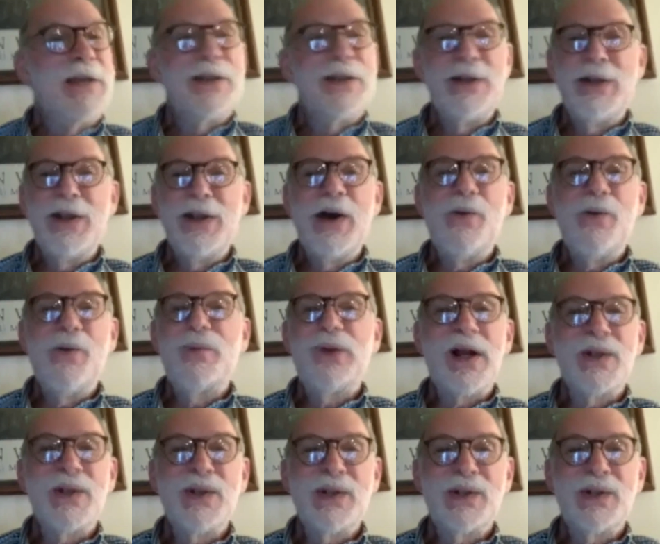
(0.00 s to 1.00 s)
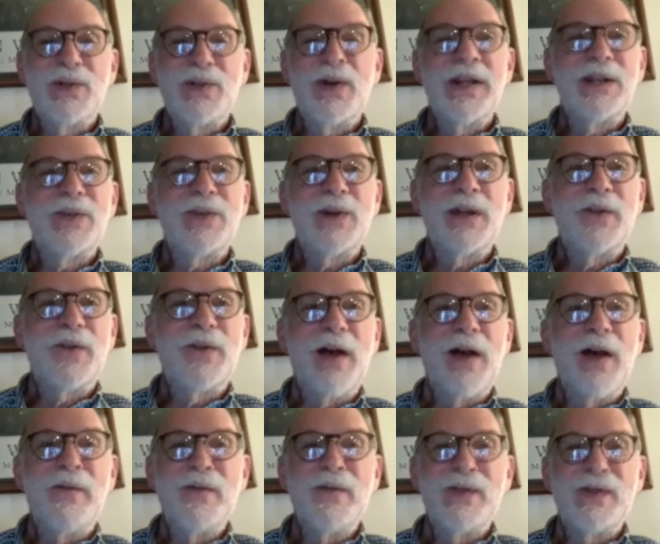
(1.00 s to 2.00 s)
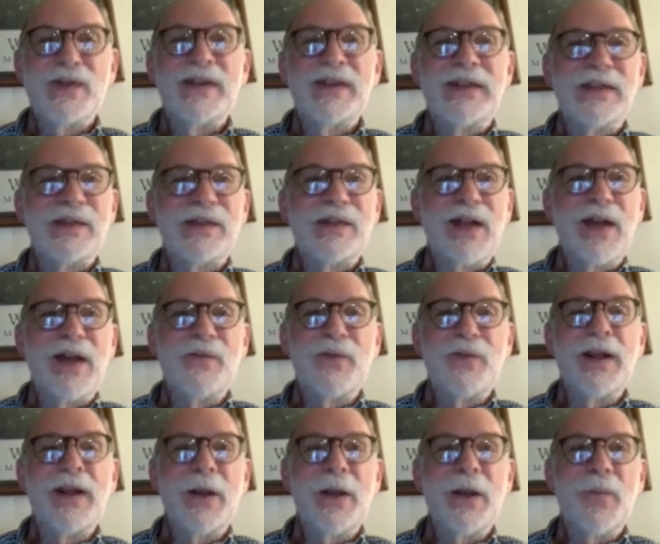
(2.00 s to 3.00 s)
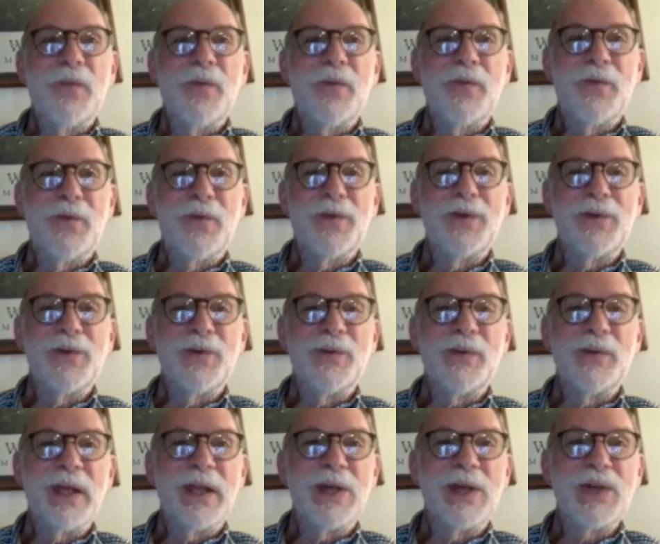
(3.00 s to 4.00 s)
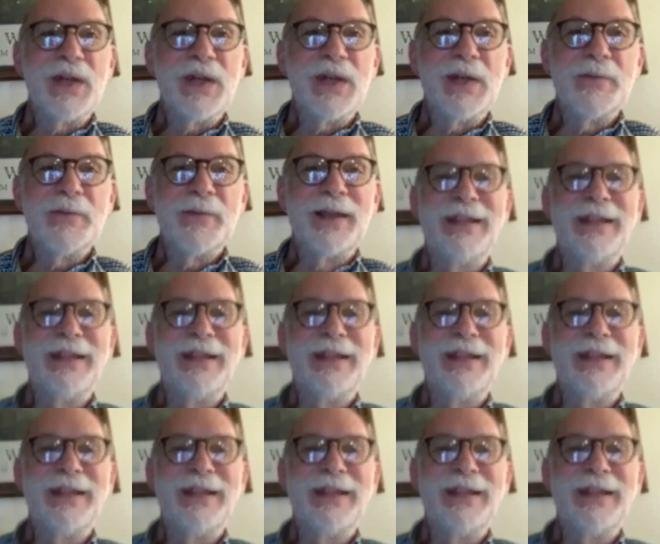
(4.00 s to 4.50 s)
no, Project 2025 is not very helpful for renewable energy.